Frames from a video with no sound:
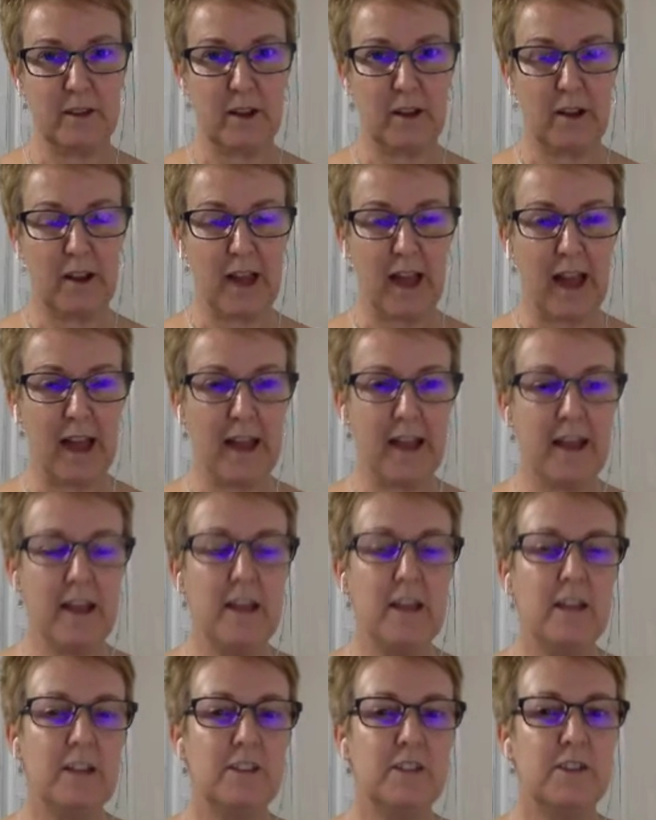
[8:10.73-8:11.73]
Okay,
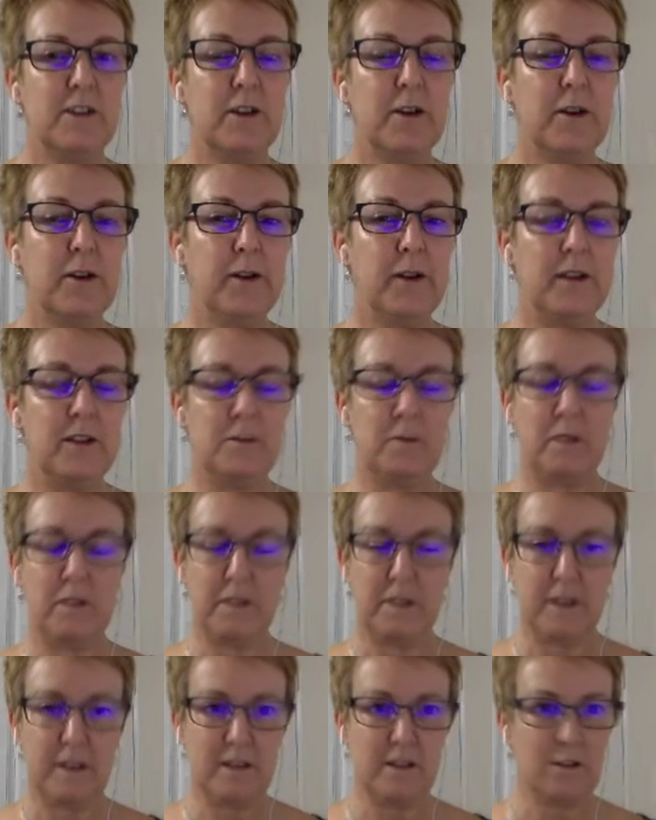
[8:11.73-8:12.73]
so it's one
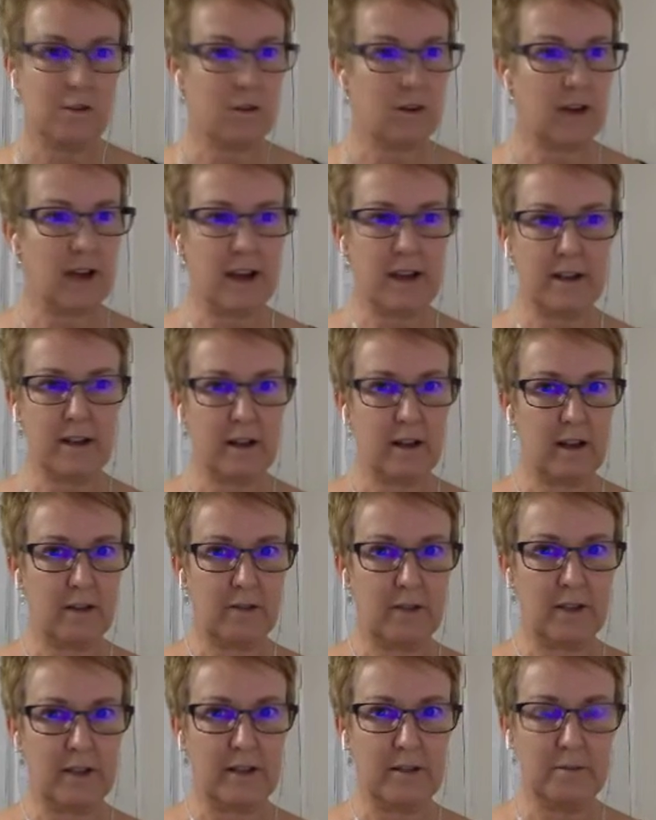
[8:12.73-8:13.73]
thing to create a
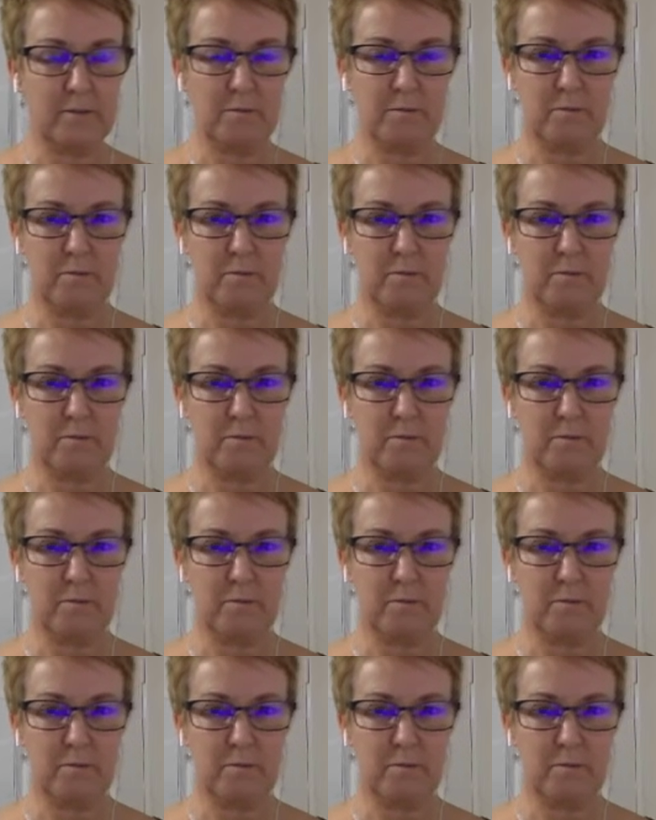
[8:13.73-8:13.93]
lovely